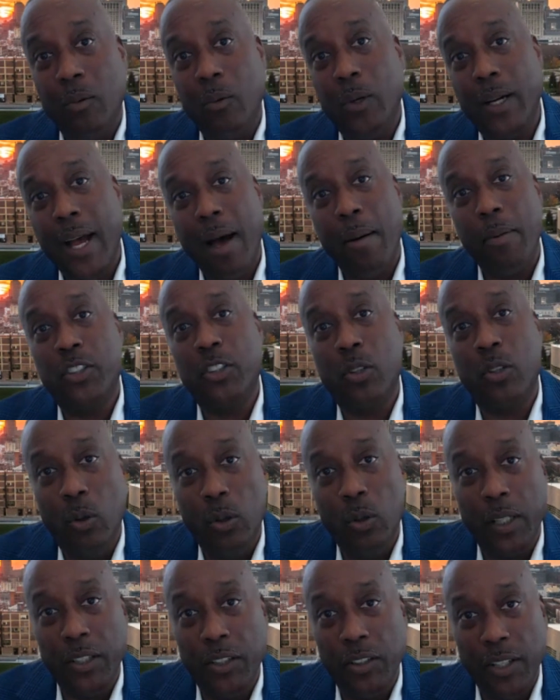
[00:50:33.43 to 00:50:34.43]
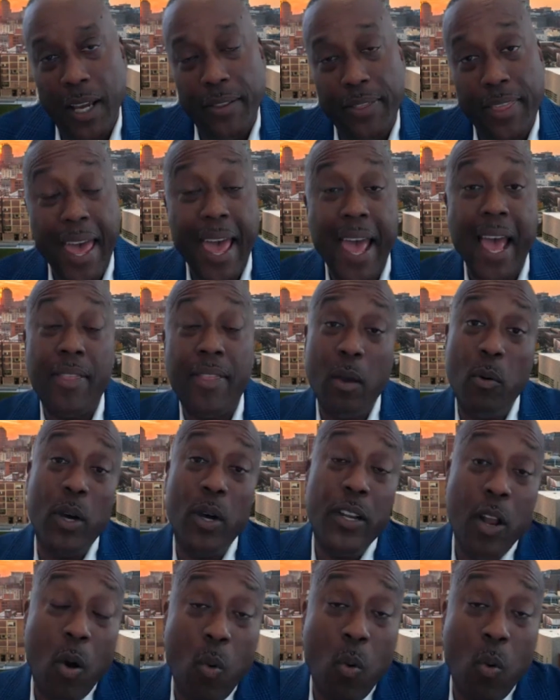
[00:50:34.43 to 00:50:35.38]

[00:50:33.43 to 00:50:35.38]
how much schooling do you have to have. They want to know,